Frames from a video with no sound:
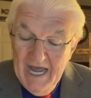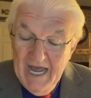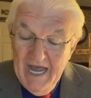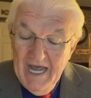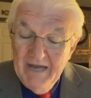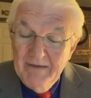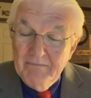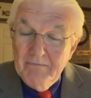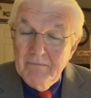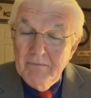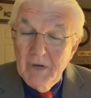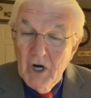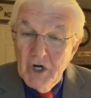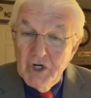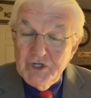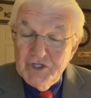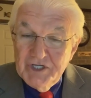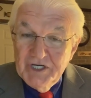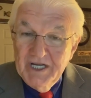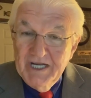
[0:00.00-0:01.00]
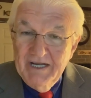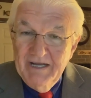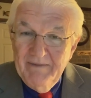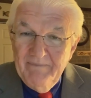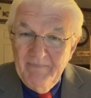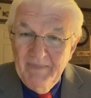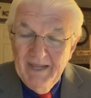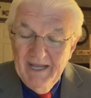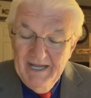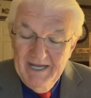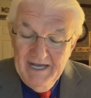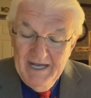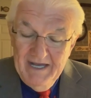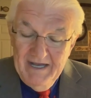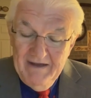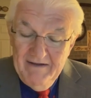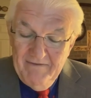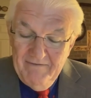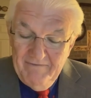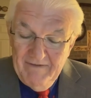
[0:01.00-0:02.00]
and mercy
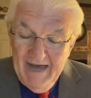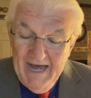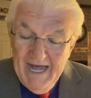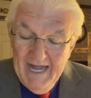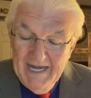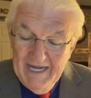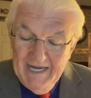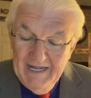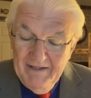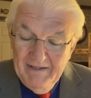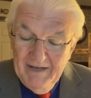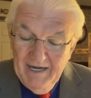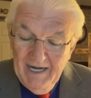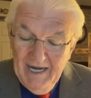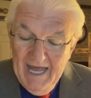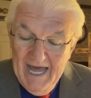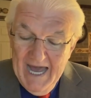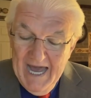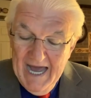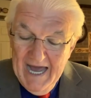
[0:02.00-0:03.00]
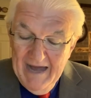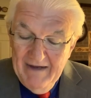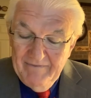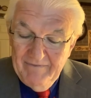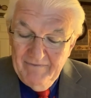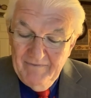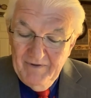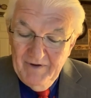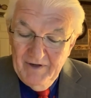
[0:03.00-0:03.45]
findeth life,